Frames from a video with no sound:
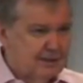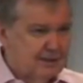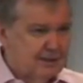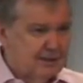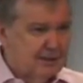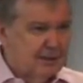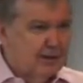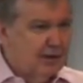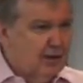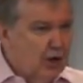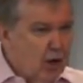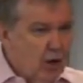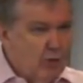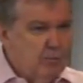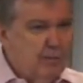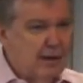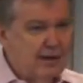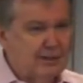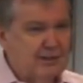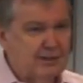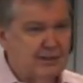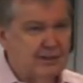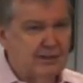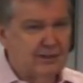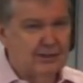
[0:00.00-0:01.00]
They're no
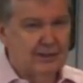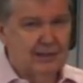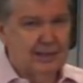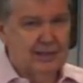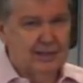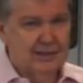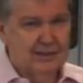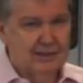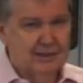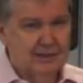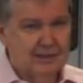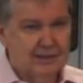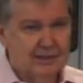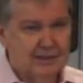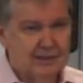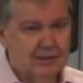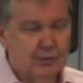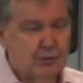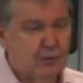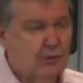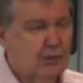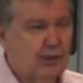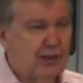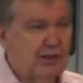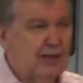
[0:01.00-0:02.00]
better than that.
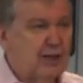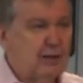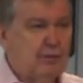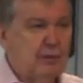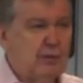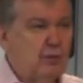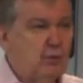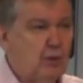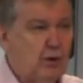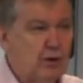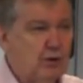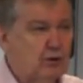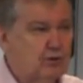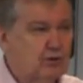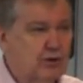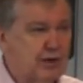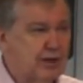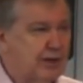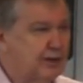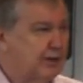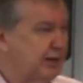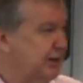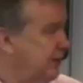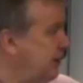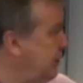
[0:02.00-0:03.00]
You think they've been well
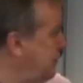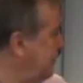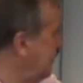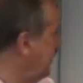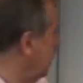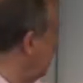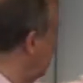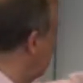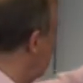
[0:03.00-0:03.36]
trained. They don't.